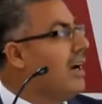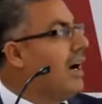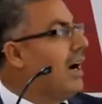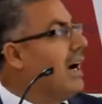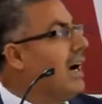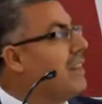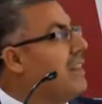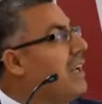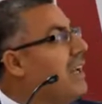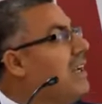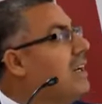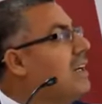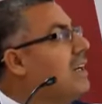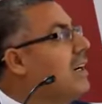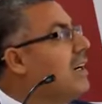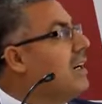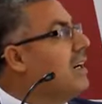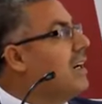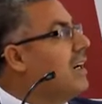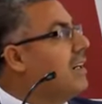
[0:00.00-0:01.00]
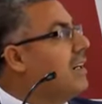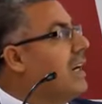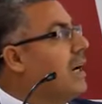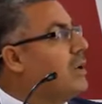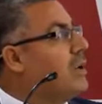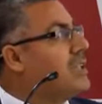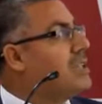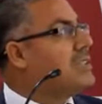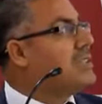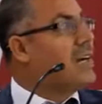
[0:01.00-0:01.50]
I think now
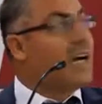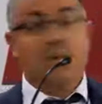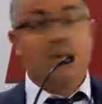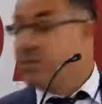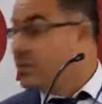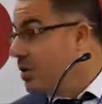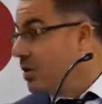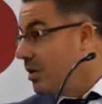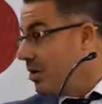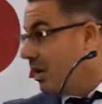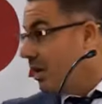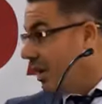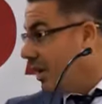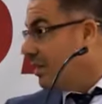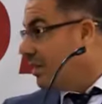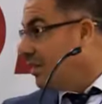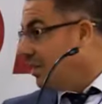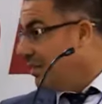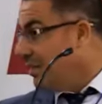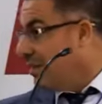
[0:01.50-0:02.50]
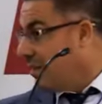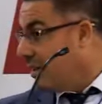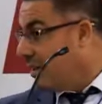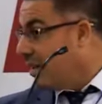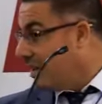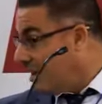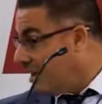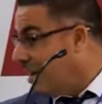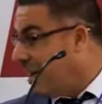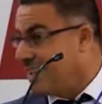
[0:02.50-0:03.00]
it is time for the
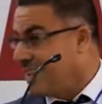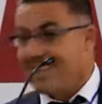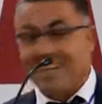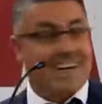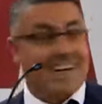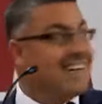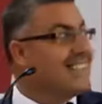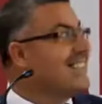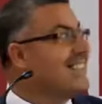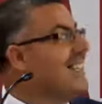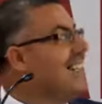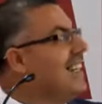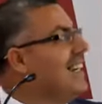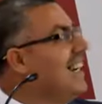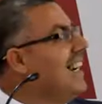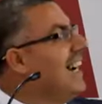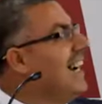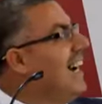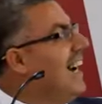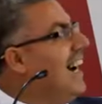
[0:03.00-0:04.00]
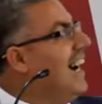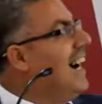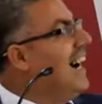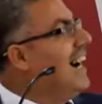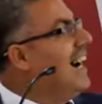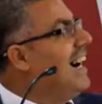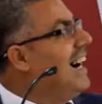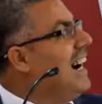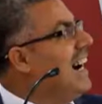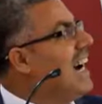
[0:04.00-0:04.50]
red card.
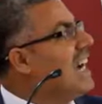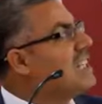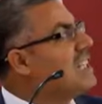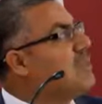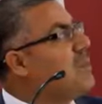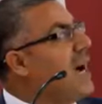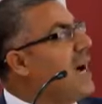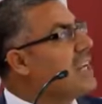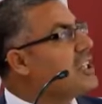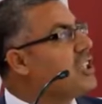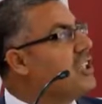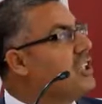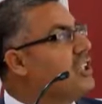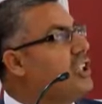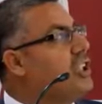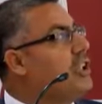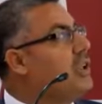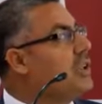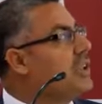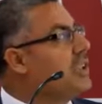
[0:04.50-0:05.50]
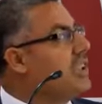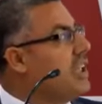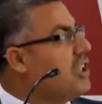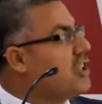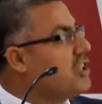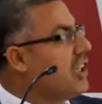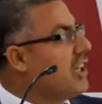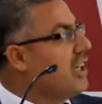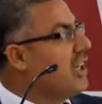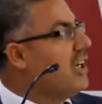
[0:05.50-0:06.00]
Add passion to your
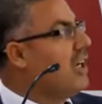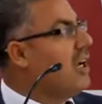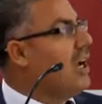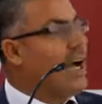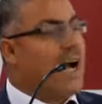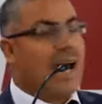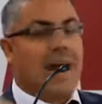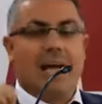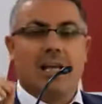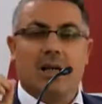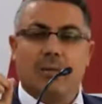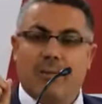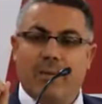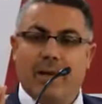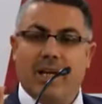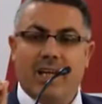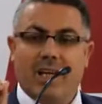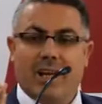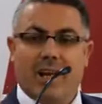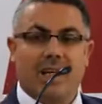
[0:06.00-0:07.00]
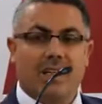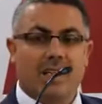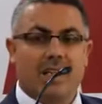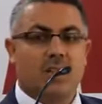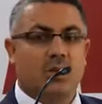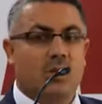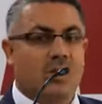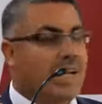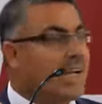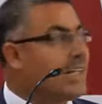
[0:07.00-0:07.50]
teaching and be ready
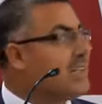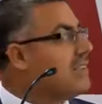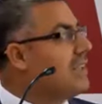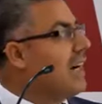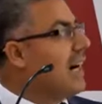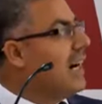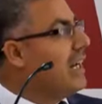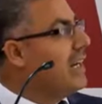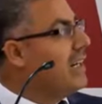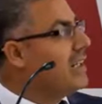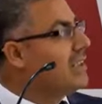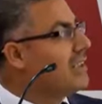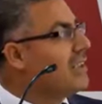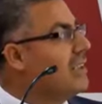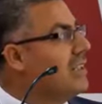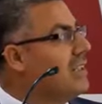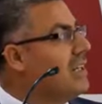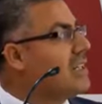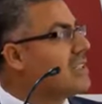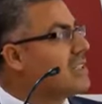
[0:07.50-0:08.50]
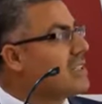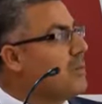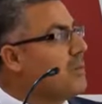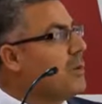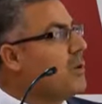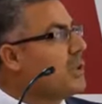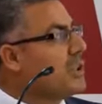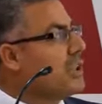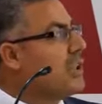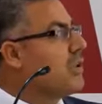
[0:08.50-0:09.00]
to get tired.
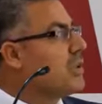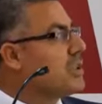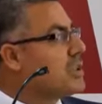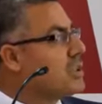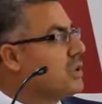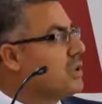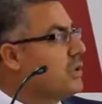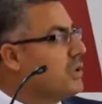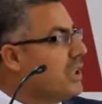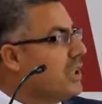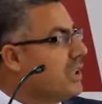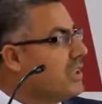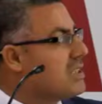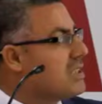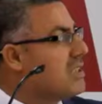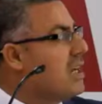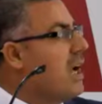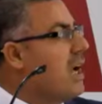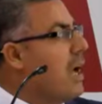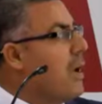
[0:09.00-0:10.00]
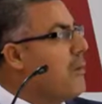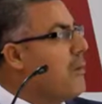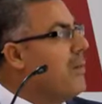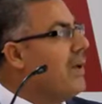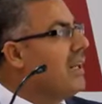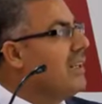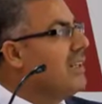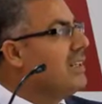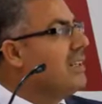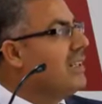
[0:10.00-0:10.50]
Support your students,
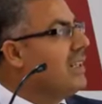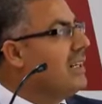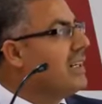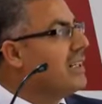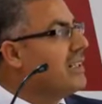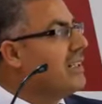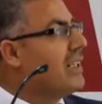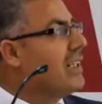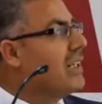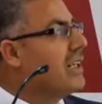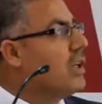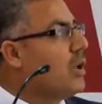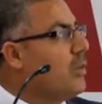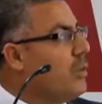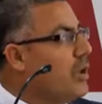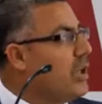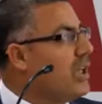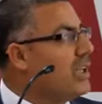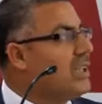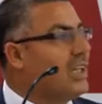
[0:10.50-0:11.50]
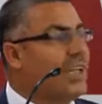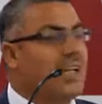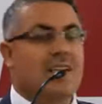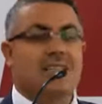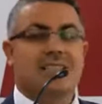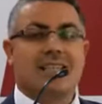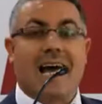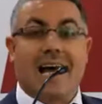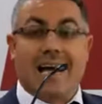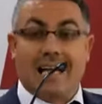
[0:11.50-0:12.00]
build learning
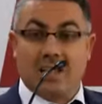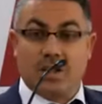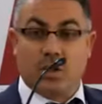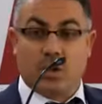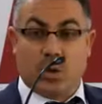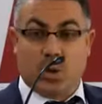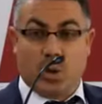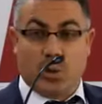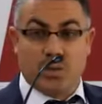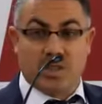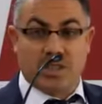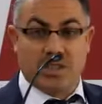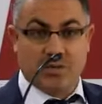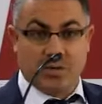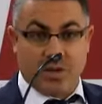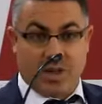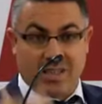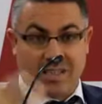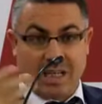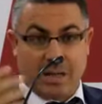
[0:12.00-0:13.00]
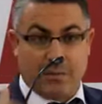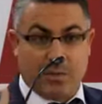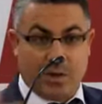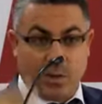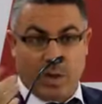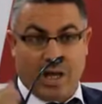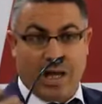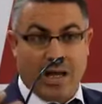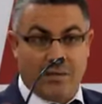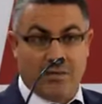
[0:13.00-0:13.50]
communities and groups. For example,
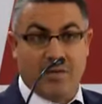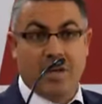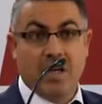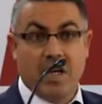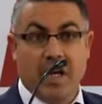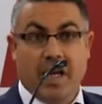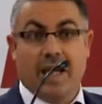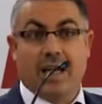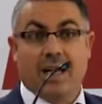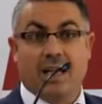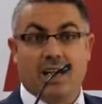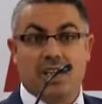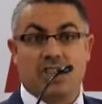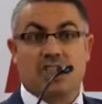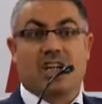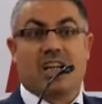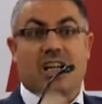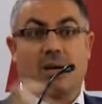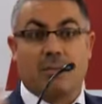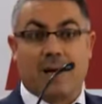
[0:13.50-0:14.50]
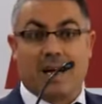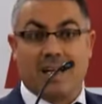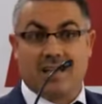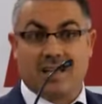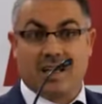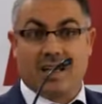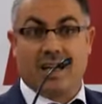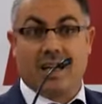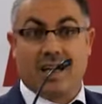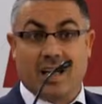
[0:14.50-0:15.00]
we have English club at
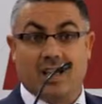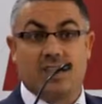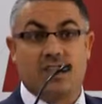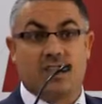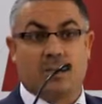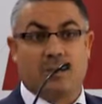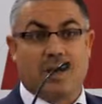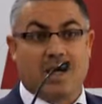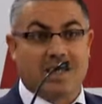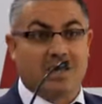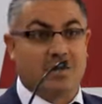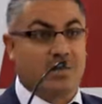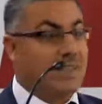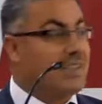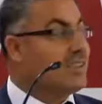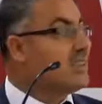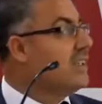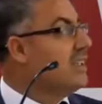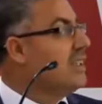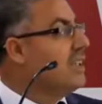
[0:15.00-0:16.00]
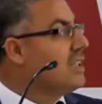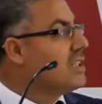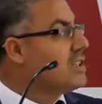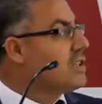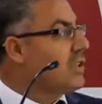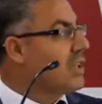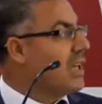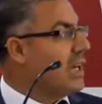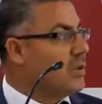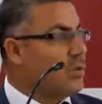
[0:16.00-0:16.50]
the English department
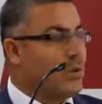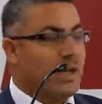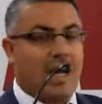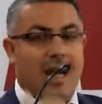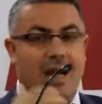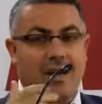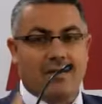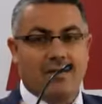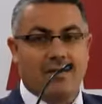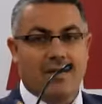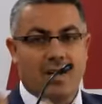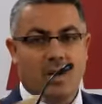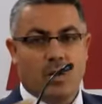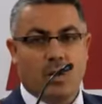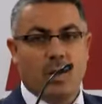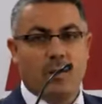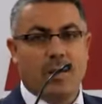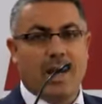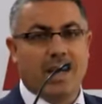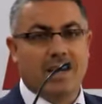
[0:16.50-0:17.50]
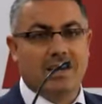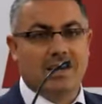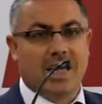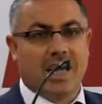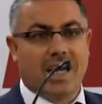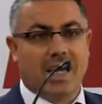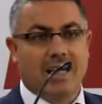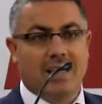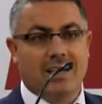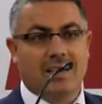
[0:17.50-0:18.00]
so that we
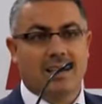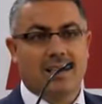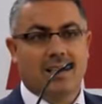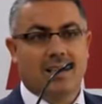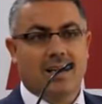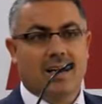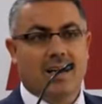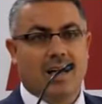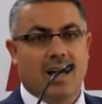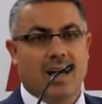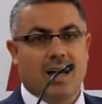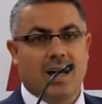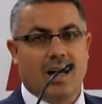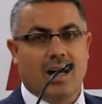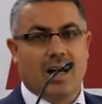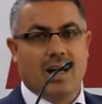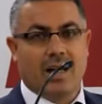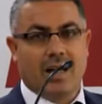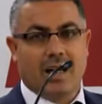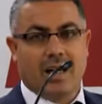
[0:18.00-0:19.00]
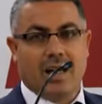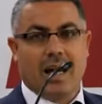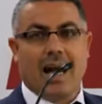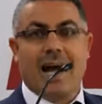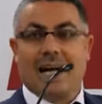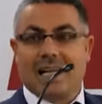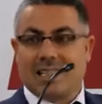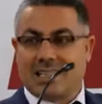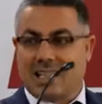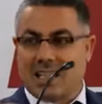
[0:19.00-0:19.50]
maintain
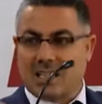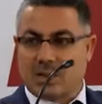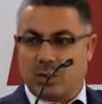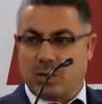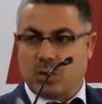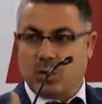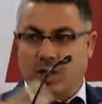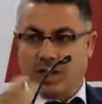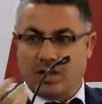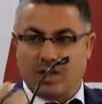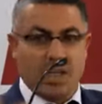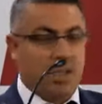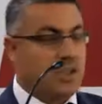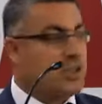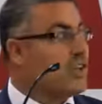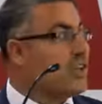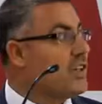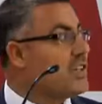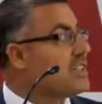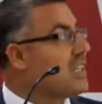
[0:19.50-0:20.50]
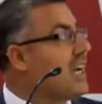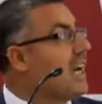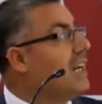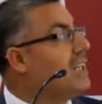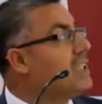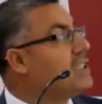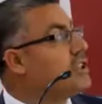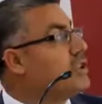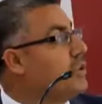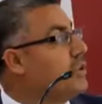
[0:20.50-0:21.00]
access between teachers
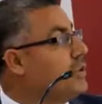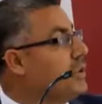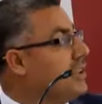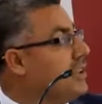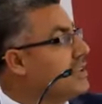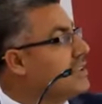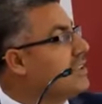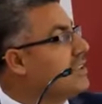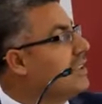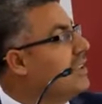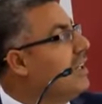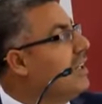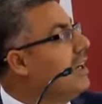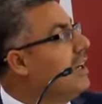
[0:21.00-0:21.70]
and students.